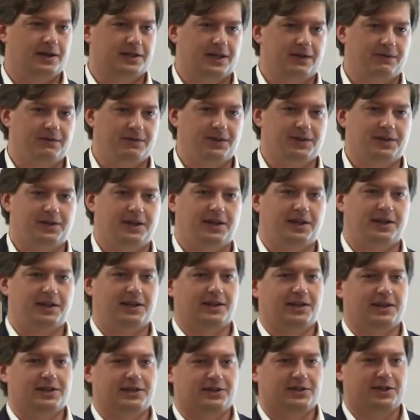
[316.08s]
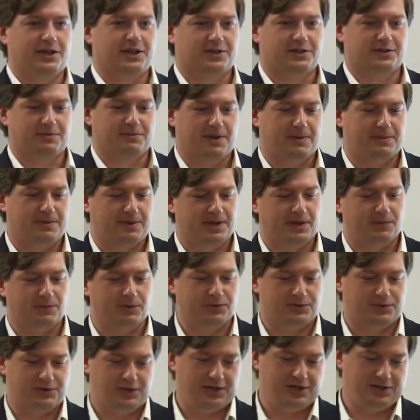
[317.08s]
Given the state of the legislature, maybe they
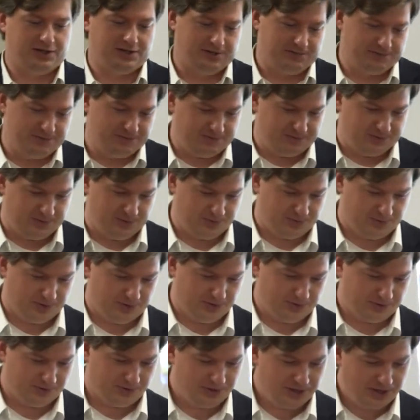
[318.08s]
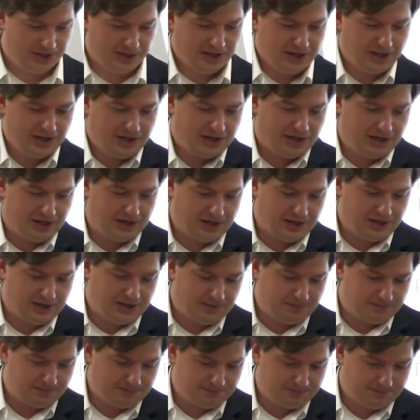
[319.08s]
won't change them, who knows.
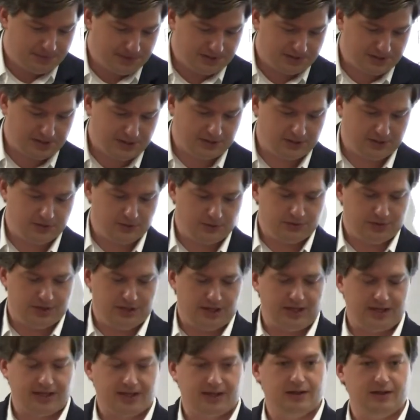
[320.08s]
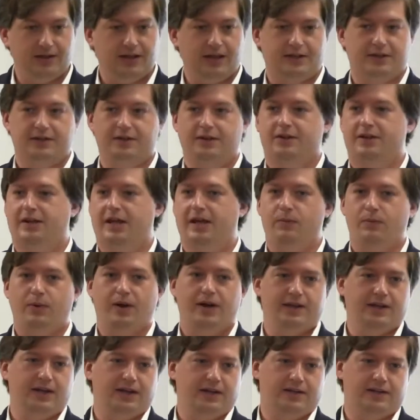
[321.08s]
But then they get elected the same
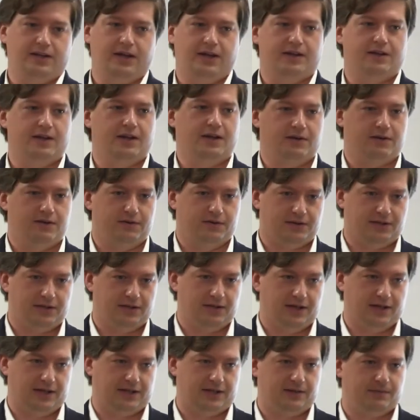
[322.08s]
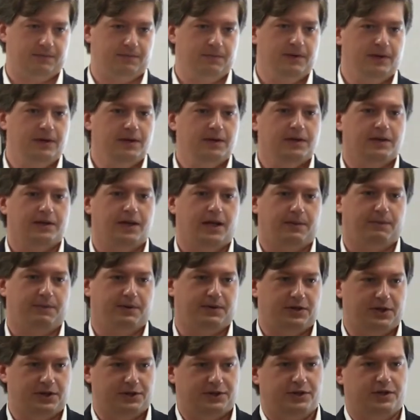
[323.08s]
way that state senators get elected. They
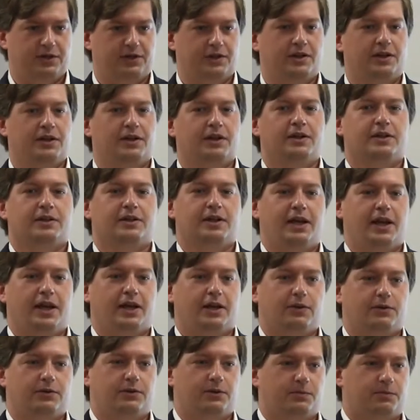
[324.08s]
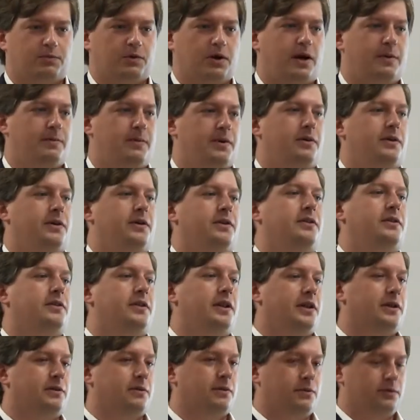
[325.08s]
petition, they go through primaries,
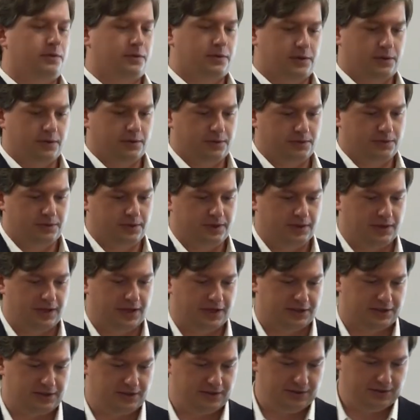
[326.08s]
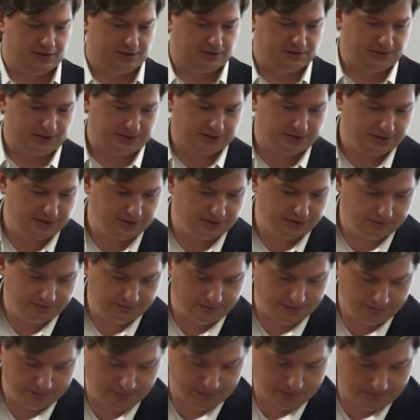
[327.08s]
they go through the elections, and they're elected in
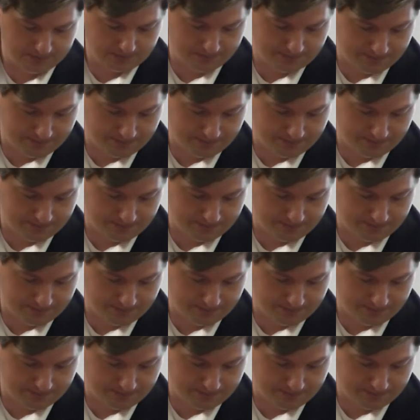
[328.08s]
November.